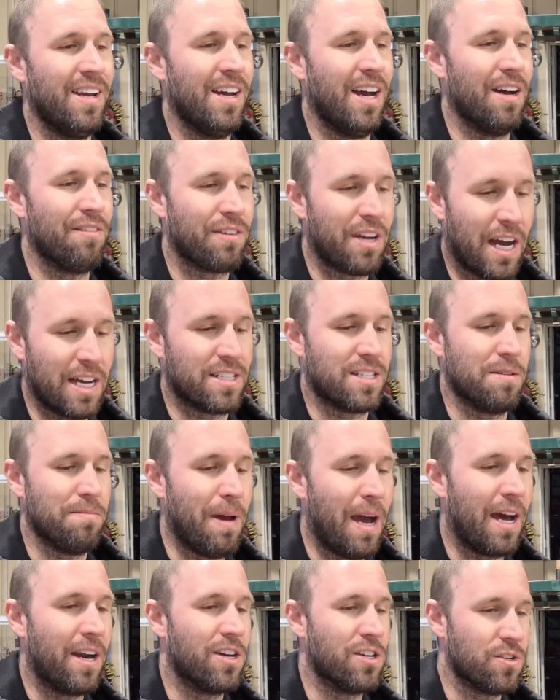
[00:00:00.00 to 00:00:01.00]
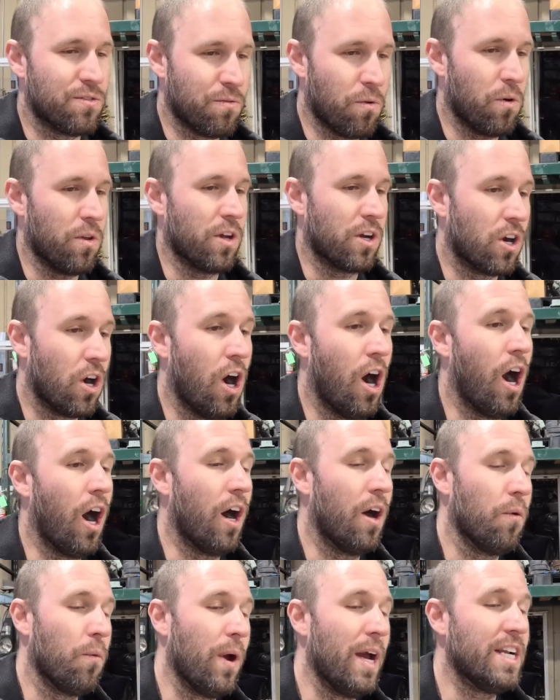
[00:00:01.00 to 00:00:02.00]
of custom headers for the
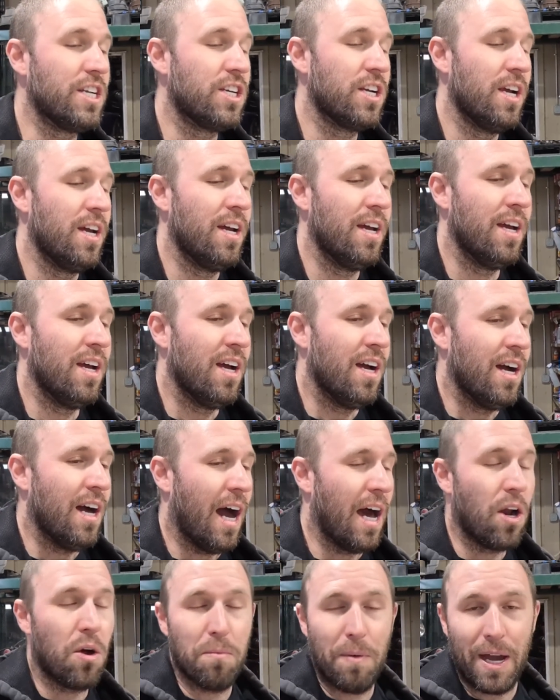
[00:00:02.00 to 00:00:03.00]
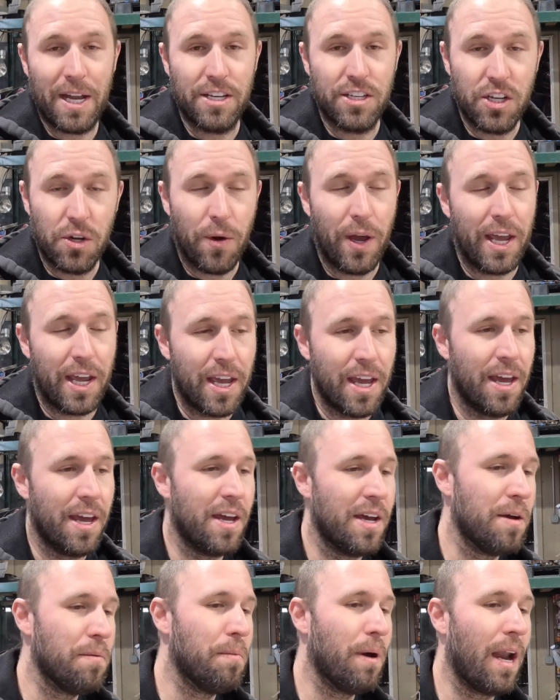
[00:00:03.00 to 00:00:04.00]
car, which I don't mind doing,
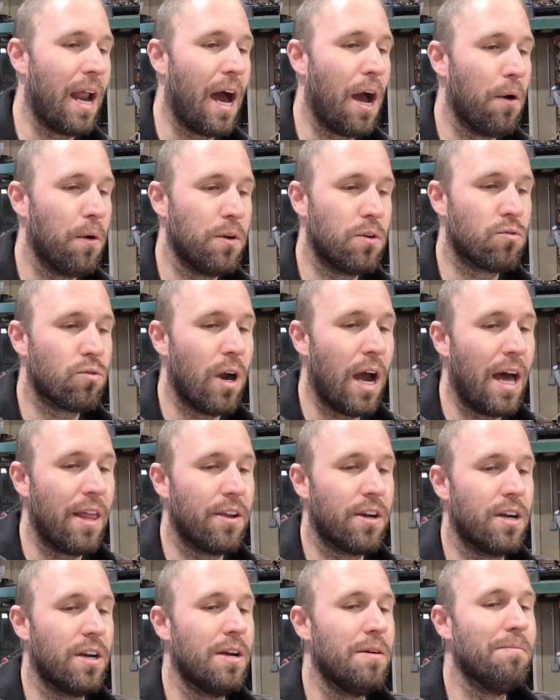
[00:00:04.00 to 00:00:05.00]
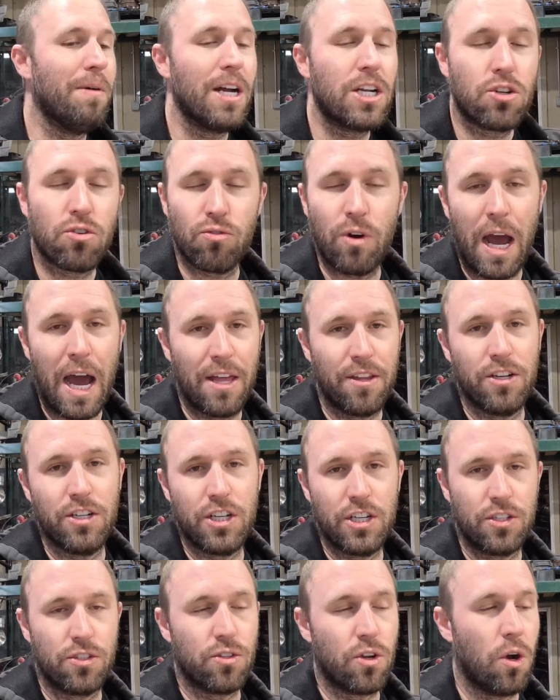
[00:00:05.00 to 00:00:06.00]
but I would much rather
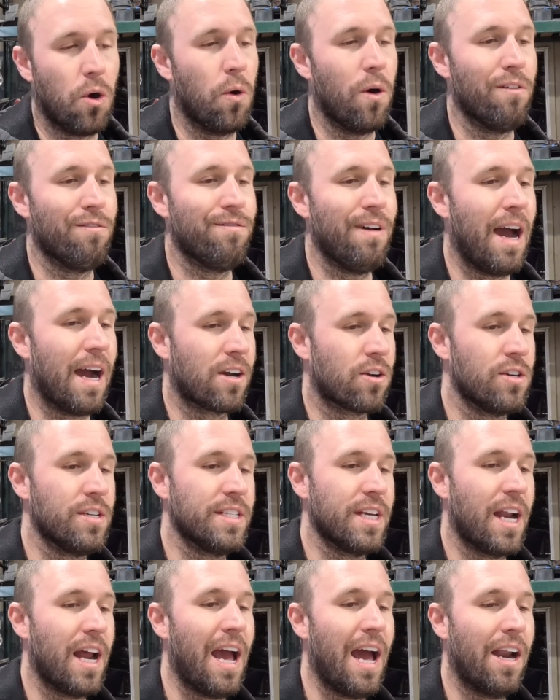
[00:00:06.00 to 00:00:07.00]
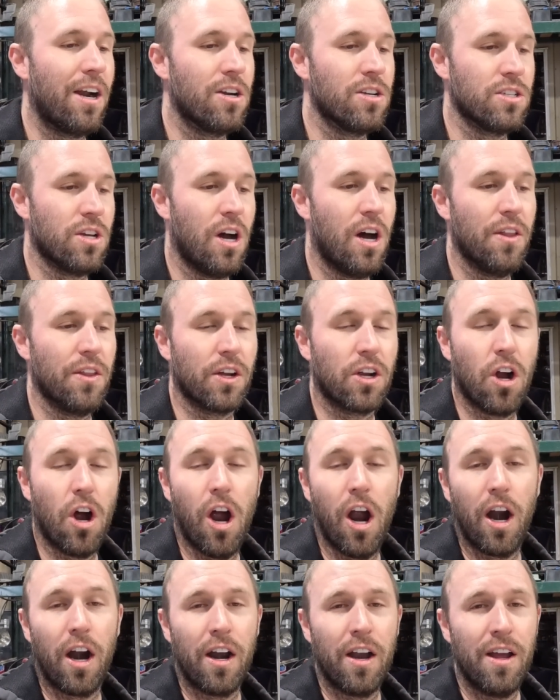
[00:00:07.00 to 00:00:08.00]
just throw a factory set of headers on the
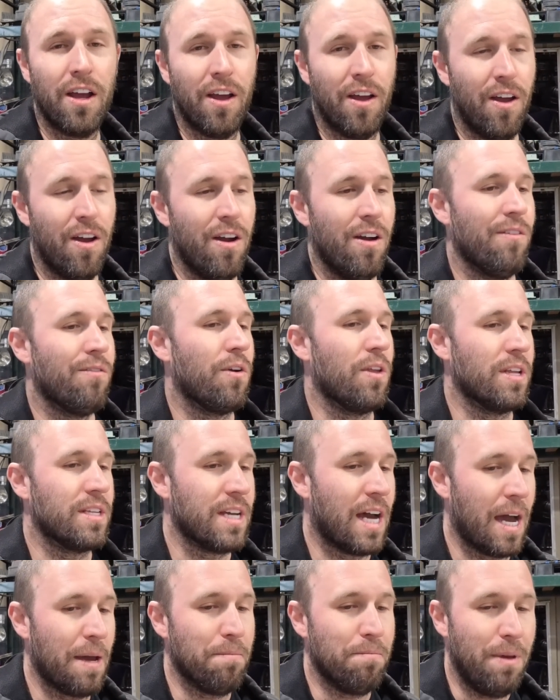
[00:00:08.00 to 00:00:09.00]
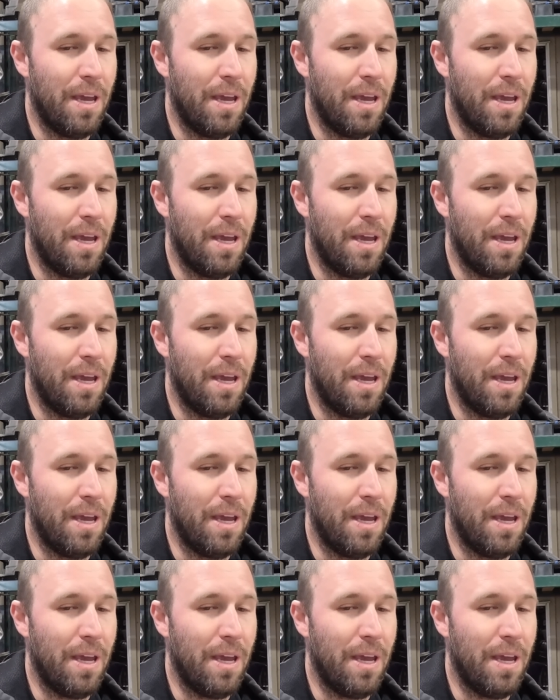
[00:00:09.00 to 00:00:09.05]
car for the time